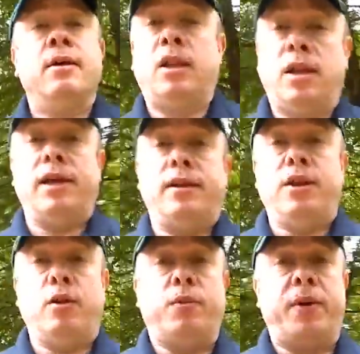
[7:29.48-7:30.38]
A lot,
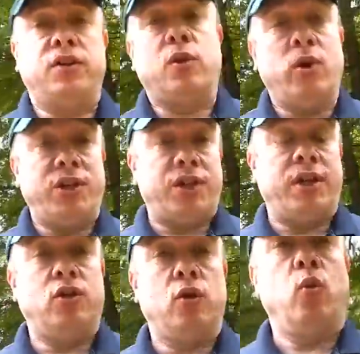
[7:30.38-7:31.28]
depends on which
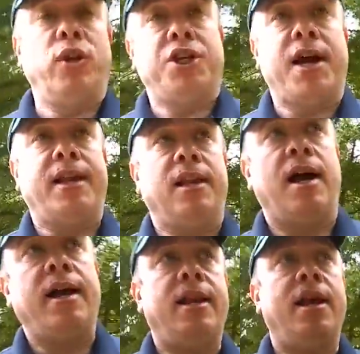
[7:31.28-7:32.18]
sensor and which
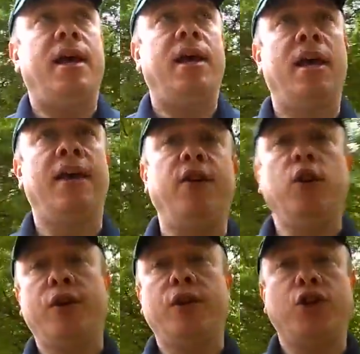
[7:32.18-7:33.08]
guideline. And if you
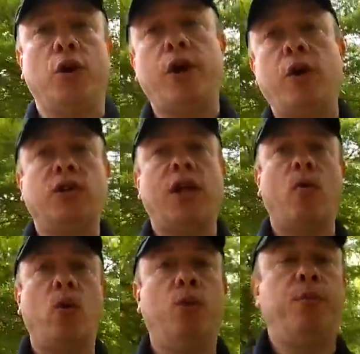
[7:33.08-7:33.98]
look in the show notes, I
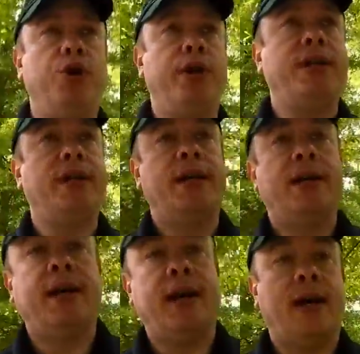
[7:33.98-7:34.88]
will put
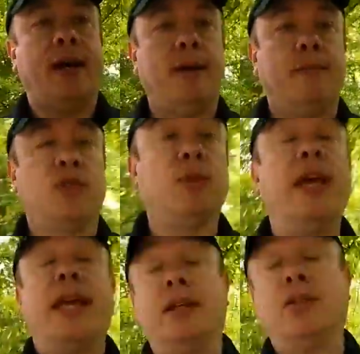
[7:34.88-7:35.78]
some
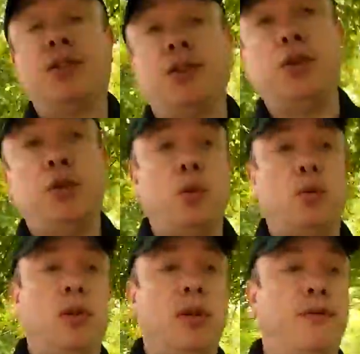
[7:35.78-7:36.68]
links to
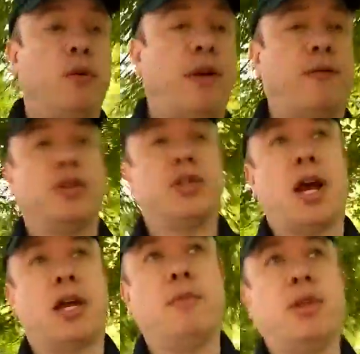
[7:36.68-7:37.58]
the different reference
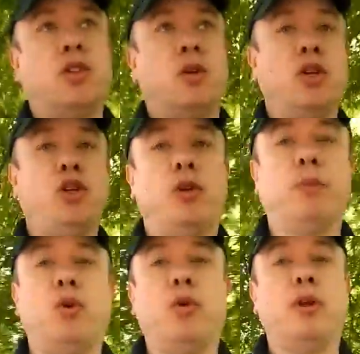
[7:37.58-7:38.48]
documents so that you can
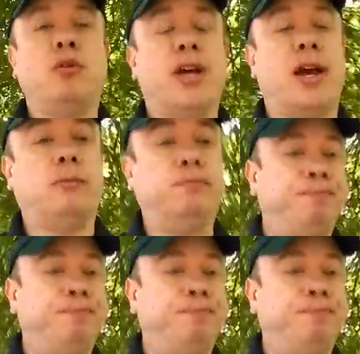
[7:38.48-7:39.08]
pull those out.